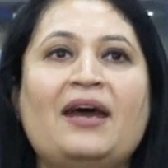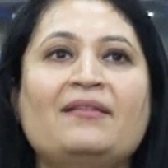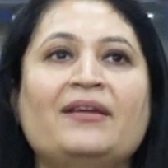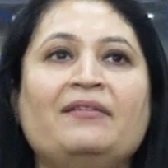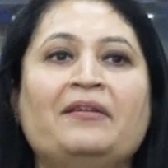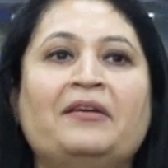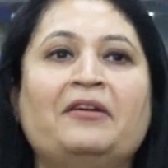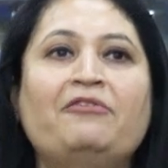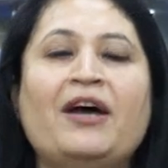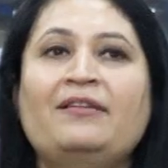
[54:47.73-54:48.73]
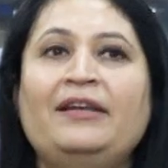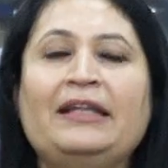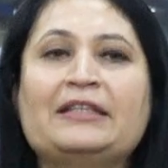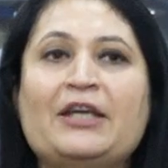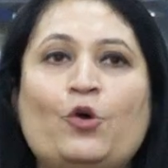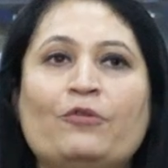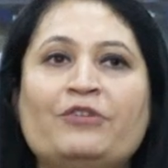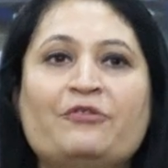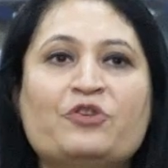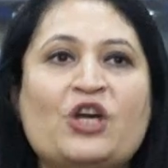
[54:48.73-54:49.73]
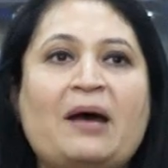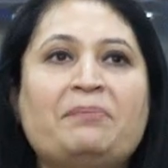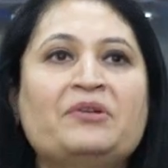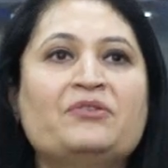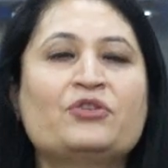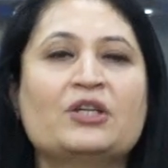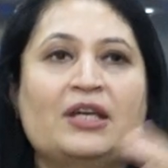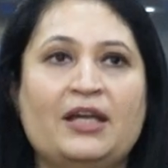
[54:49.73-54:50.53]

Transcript: and then finally the takeover which happened.